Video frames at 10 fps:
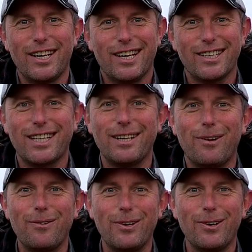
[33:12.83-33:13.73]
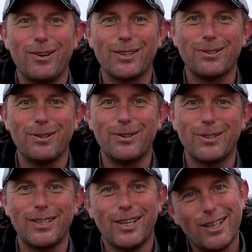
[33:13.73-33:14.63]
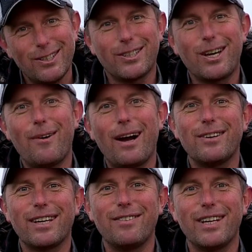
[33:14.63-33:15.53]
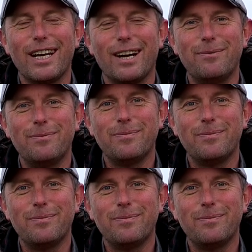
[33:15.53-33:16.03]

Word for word: I tell you what, we're all onto a good one. Just go out and give it a go.